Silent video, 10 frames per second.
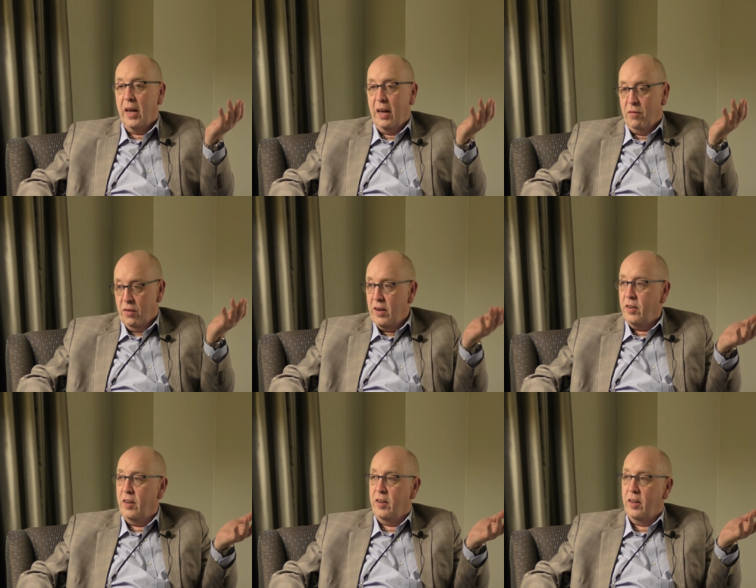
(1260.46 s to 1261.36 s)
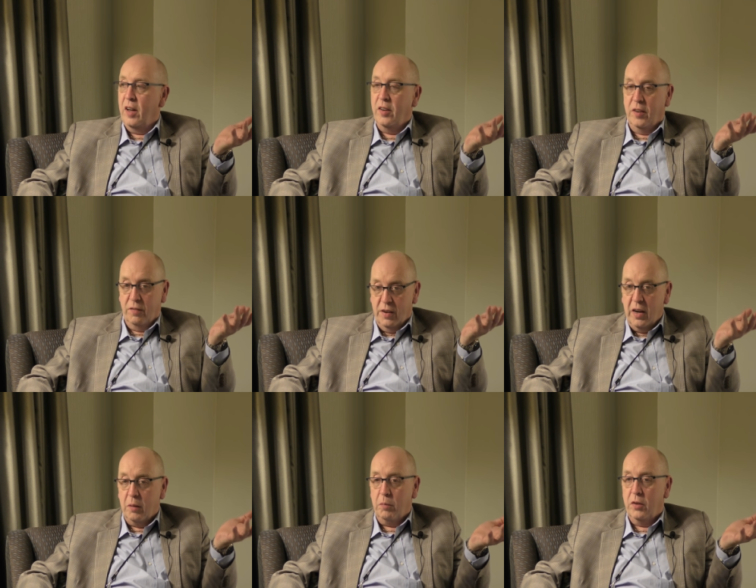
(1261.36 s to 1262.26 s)
invented and
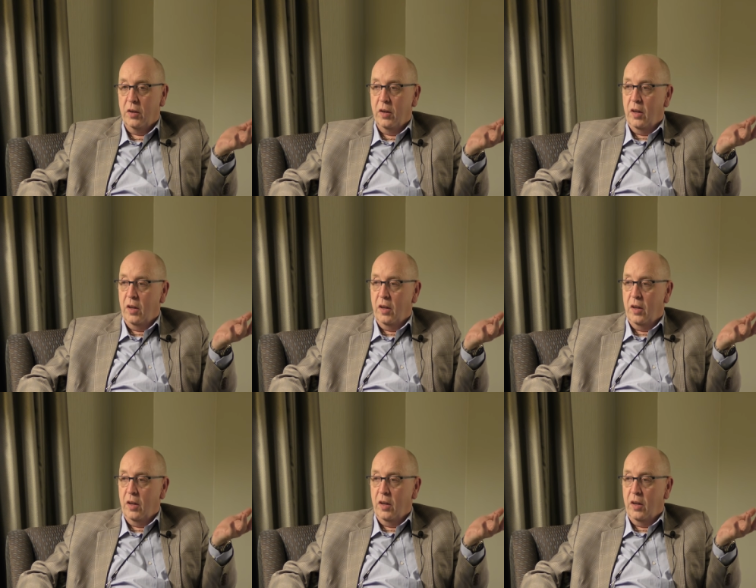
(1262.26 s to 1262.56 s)
developed